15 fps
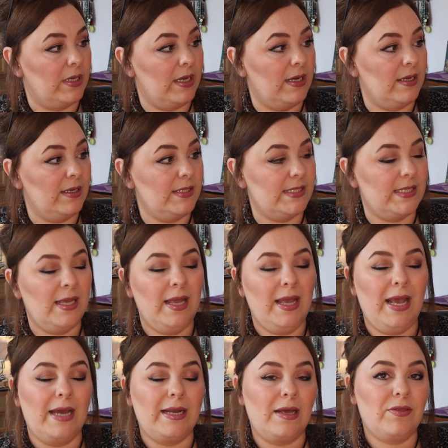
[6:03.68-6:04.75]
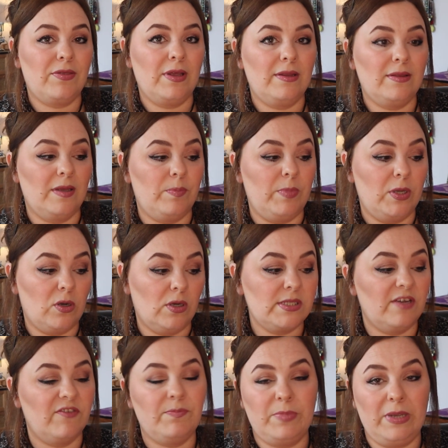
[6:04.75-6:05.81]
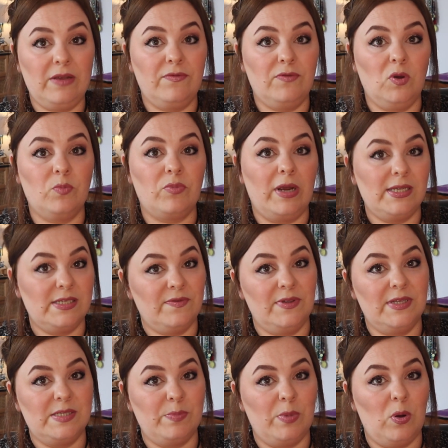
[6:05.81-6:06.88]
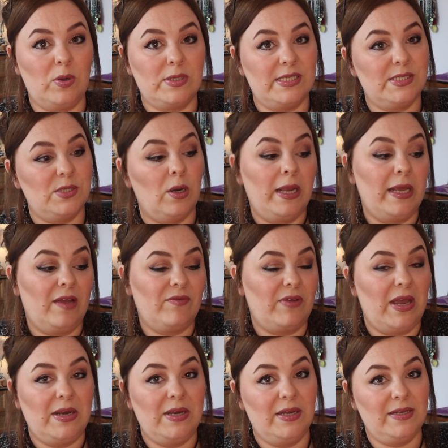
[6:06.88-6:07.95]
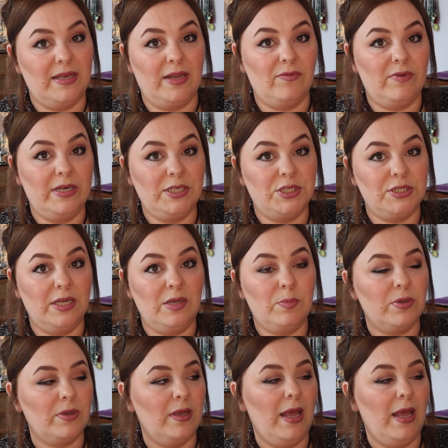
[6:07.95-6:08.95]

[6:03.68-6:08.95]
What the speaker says: guys. And I think that because I've paid full price for this box, it's not like I'm getting it like really cheap.